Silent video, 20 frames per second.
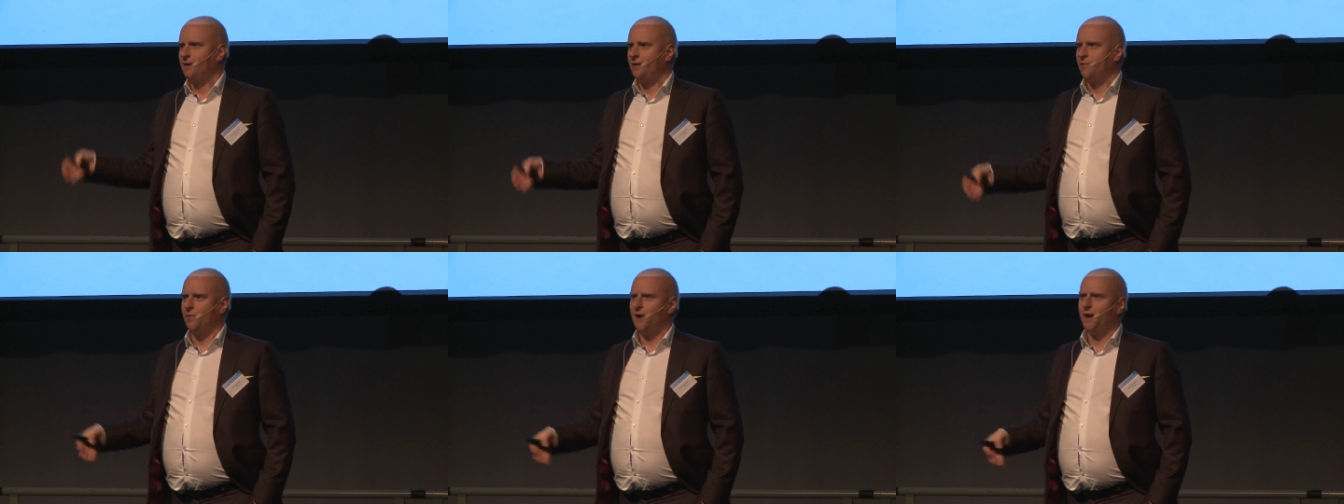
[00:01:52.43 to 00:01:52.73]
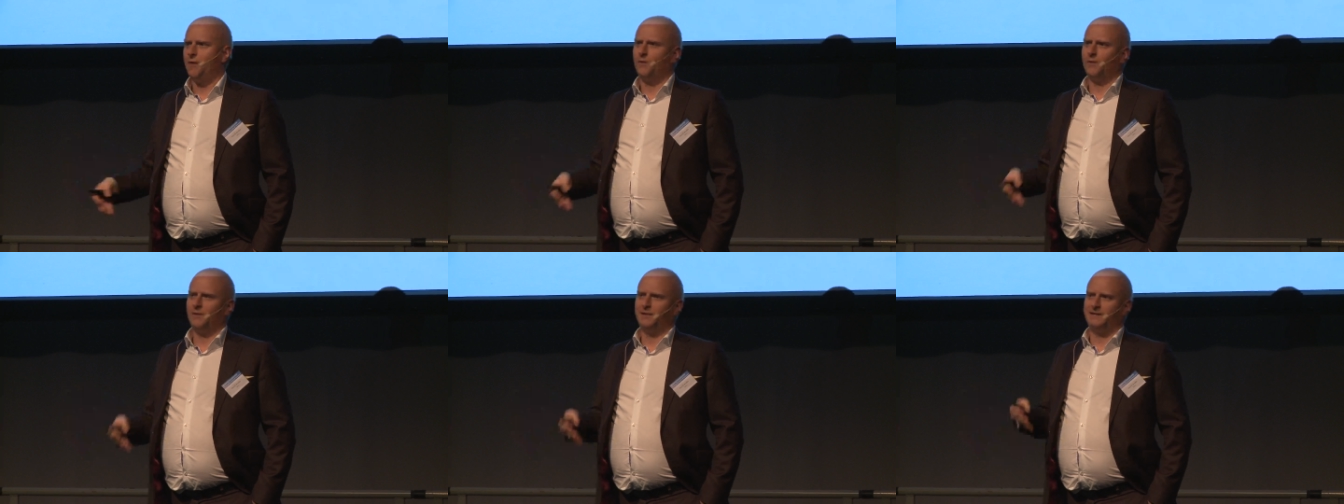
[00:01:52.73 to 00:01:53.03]

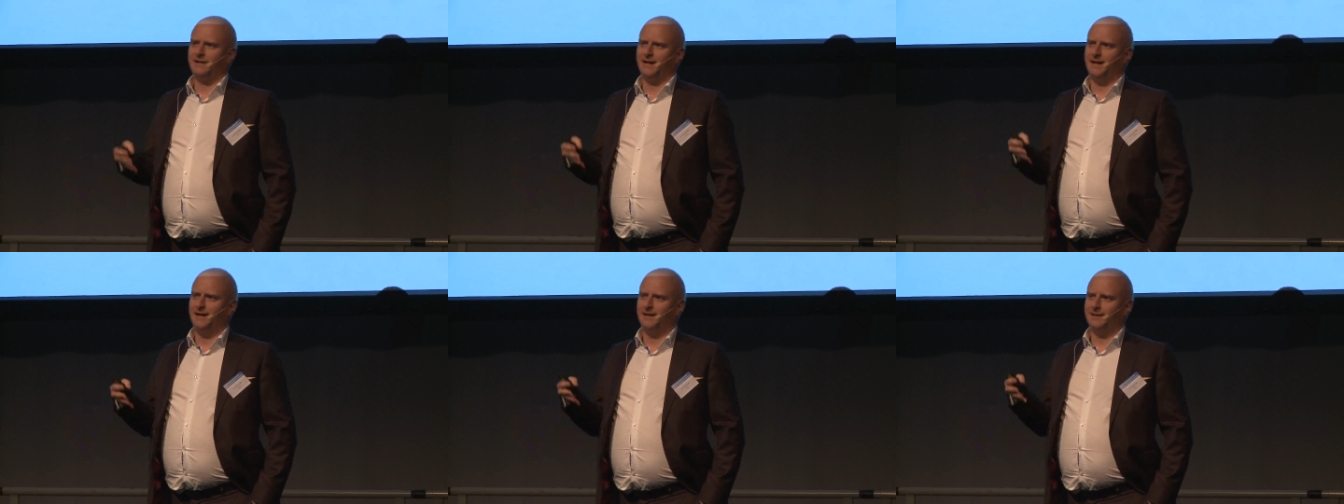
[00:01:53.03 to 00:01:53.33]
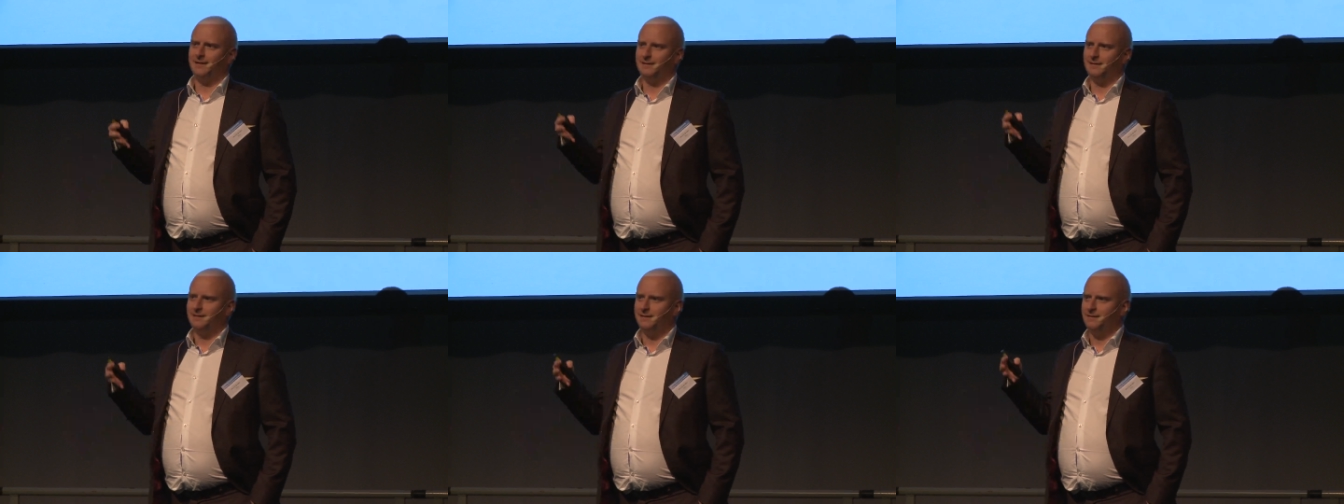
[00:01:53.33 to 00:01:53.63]
where we'll
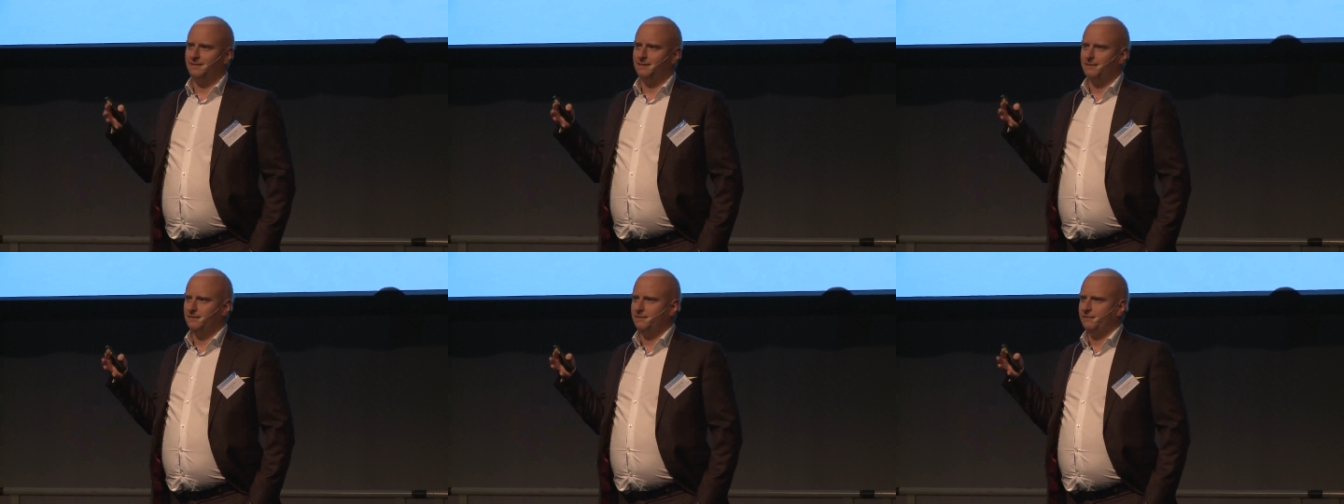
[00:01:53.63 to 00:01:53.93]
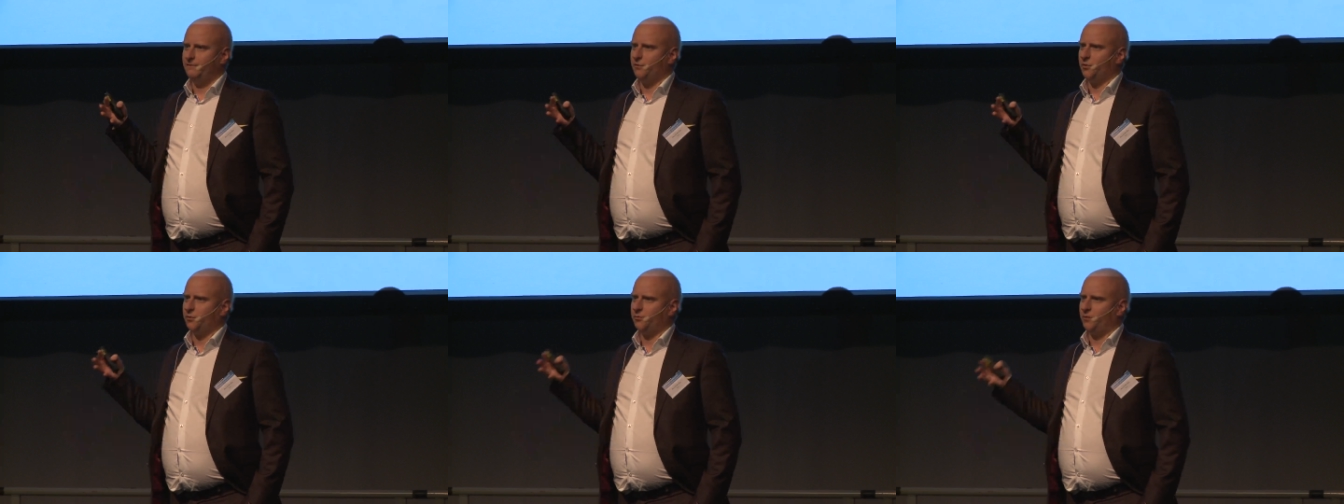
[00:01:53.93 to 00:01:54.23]
take
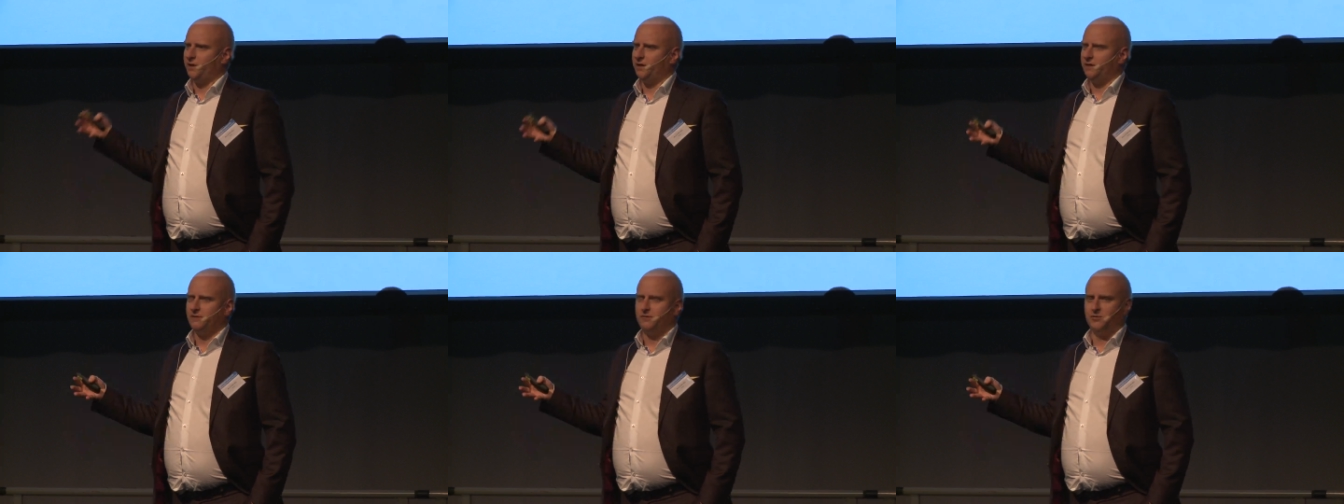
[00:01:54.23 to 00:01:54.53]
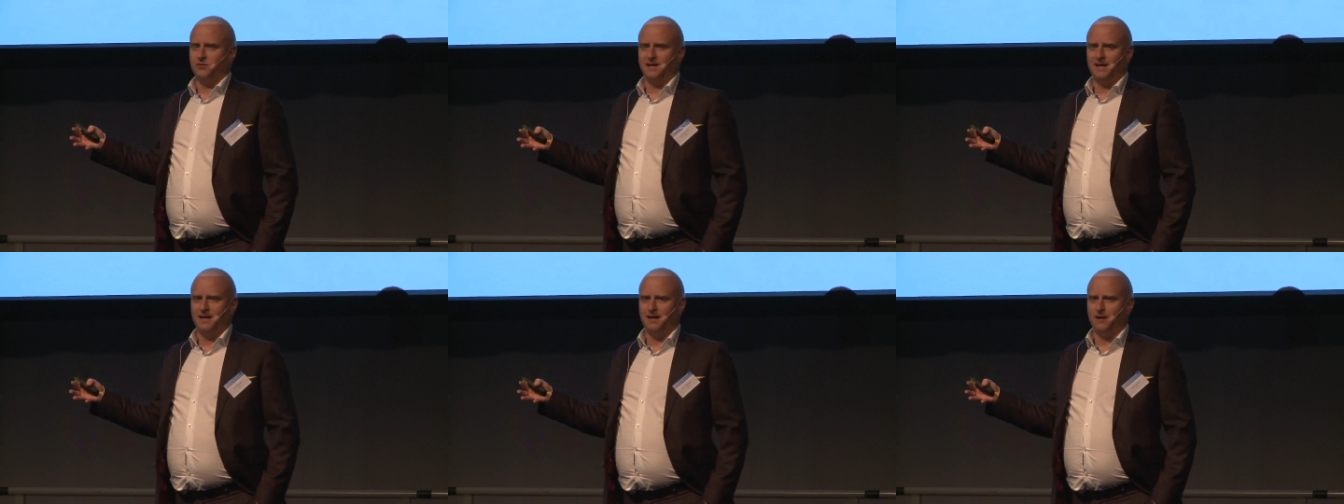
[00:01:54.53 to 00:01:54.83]
what we
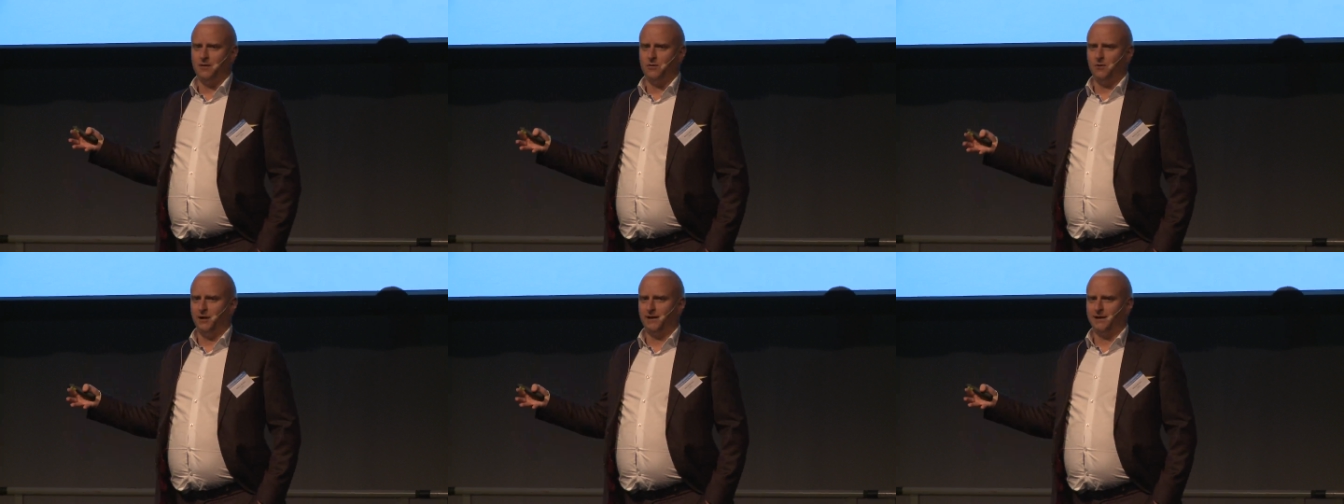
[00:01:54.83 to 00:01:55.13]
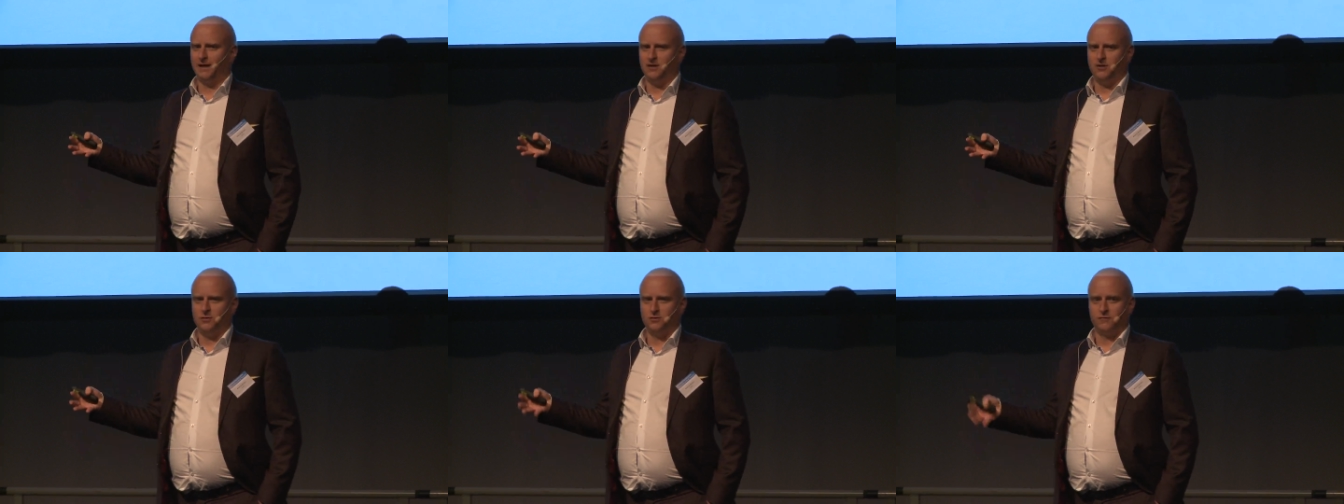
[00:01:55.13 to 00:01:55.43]
today only
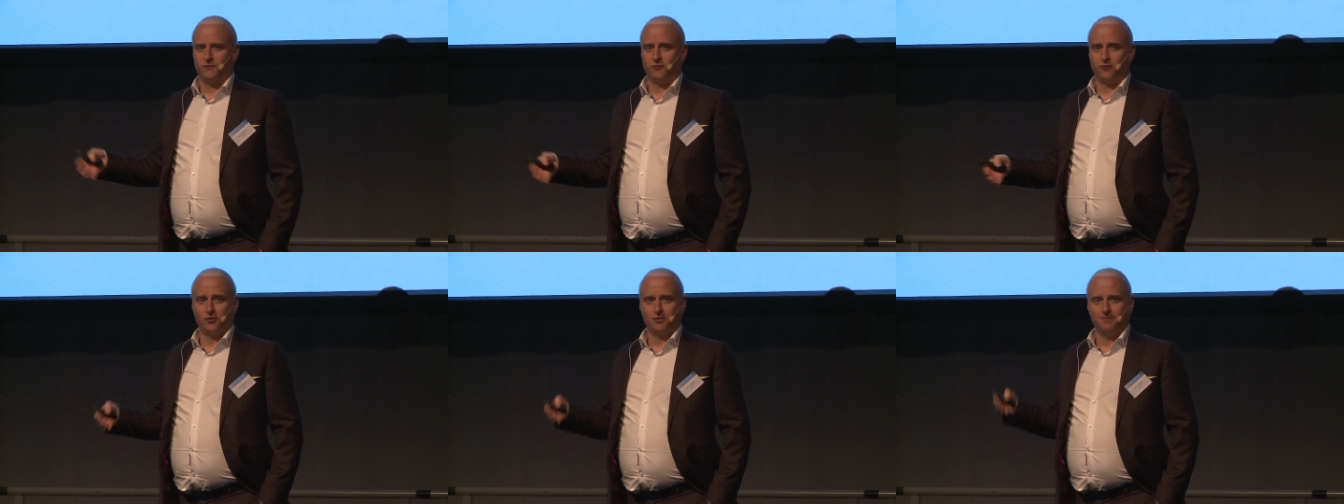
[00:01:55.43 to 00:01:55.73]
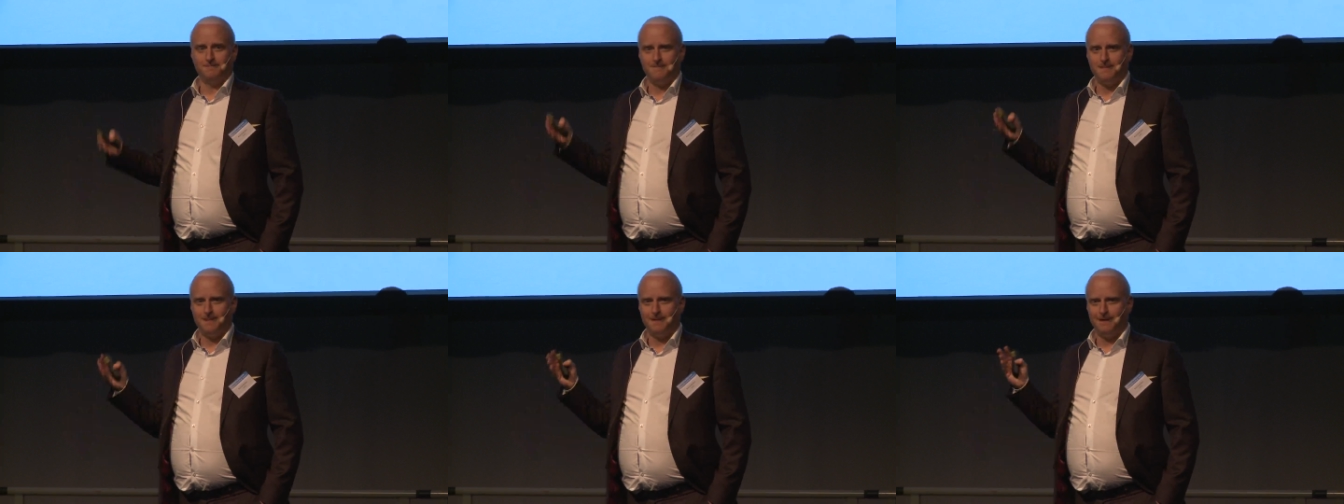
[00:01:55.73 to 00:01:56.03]
can use for
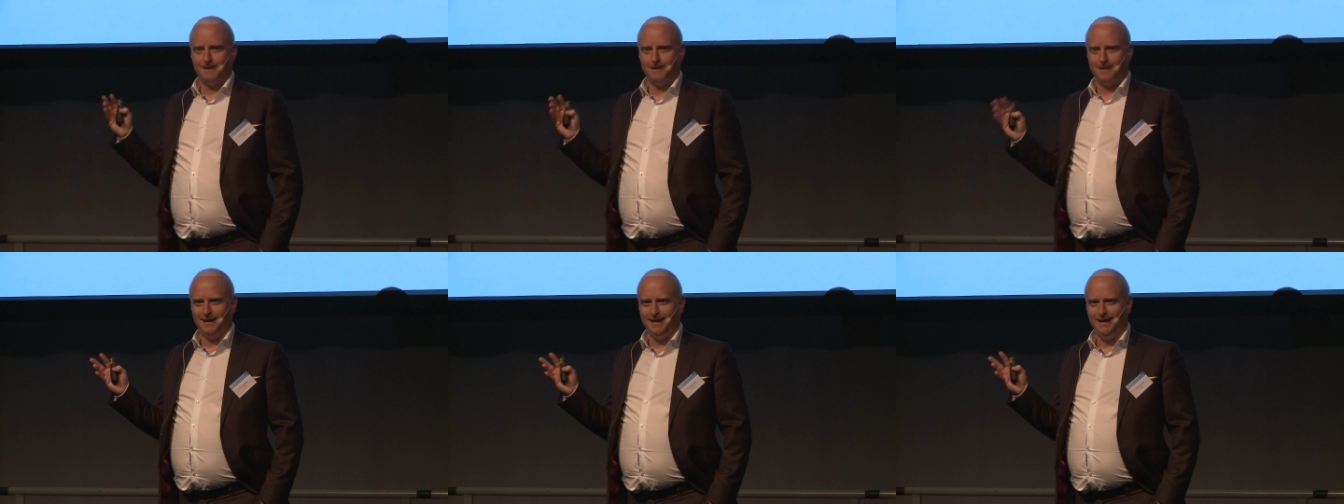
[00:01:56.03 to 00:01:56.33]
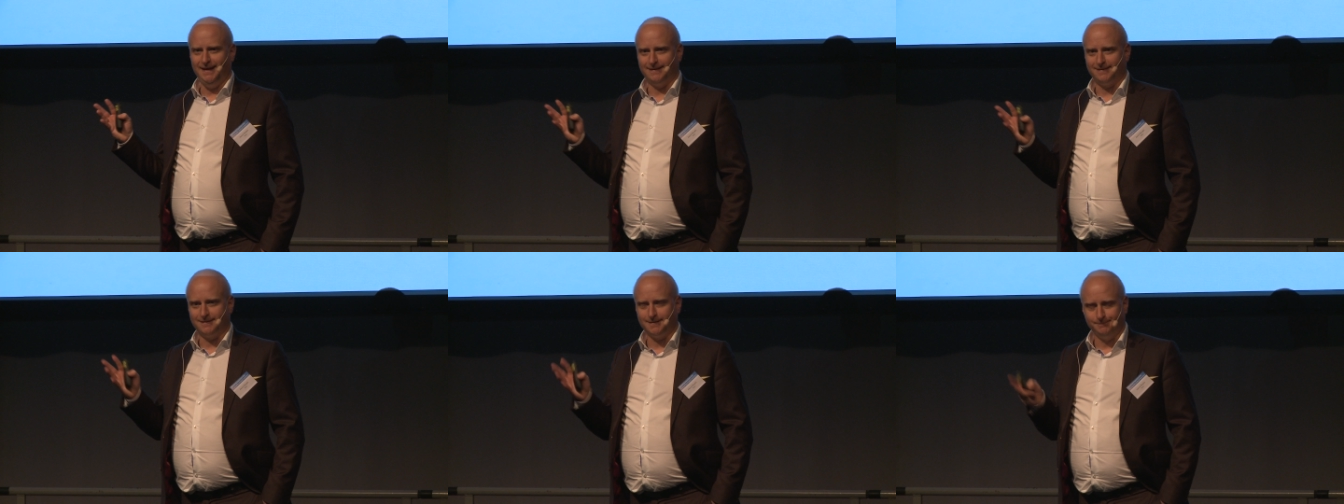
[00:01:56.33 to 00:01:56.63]

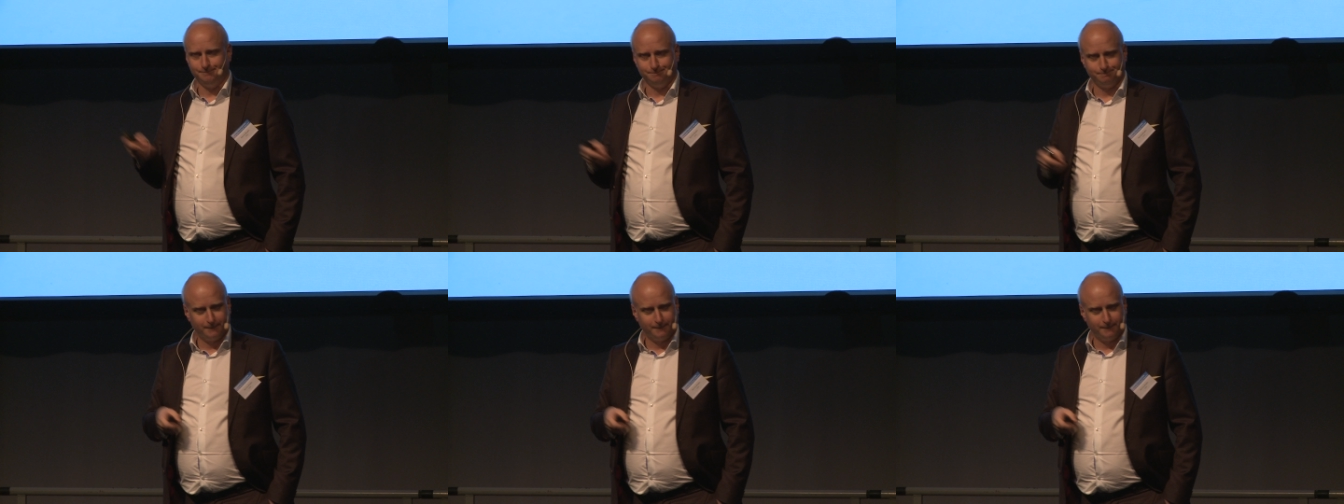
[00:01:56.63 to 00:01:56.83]
heat